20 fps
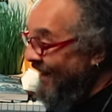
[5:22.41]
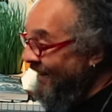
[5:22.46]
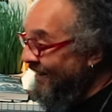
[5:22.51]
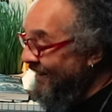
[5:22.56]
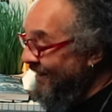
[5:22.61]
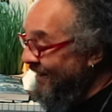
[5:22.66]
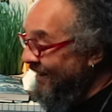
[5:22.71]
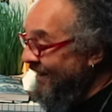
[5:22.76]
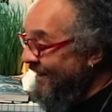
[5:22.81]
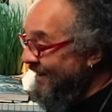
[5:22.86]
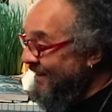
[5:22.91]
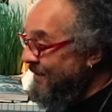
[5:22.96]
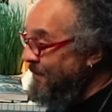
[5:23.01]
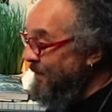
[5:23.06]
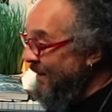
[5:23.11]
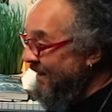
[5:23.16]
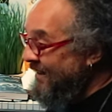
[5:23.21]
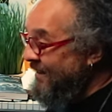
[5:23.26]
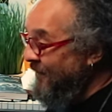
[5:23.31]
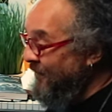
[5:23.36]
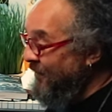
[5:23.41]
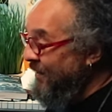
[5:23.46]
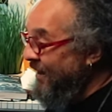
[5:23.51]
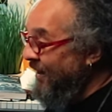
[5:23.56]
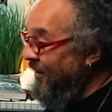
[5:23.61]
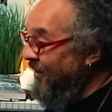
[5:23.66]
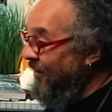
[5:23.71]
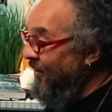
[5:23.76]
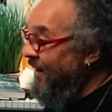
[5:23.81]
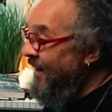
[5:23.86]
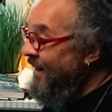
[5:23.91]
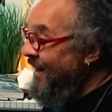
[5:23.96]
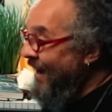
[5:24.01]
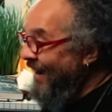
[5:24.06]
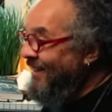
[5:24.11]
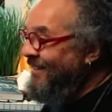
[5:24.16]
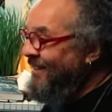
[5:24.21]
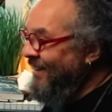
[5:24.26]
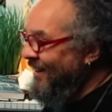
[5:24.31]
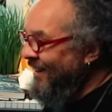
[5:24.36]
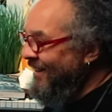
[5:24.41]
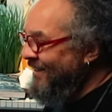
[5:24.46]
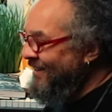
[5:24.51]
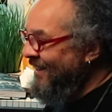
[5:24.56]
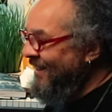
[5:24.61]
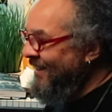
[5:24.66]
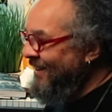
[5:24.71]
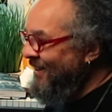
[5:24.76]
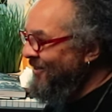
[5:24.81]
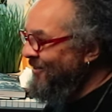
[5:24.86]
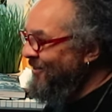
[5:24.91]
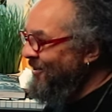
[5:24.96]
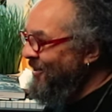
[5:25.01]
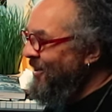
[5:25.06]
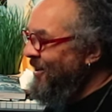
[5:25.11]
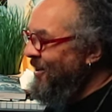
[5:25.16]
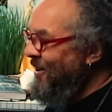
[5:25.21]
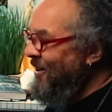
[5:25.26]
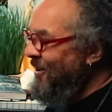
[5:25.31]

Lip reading: get these bits of gear and to continue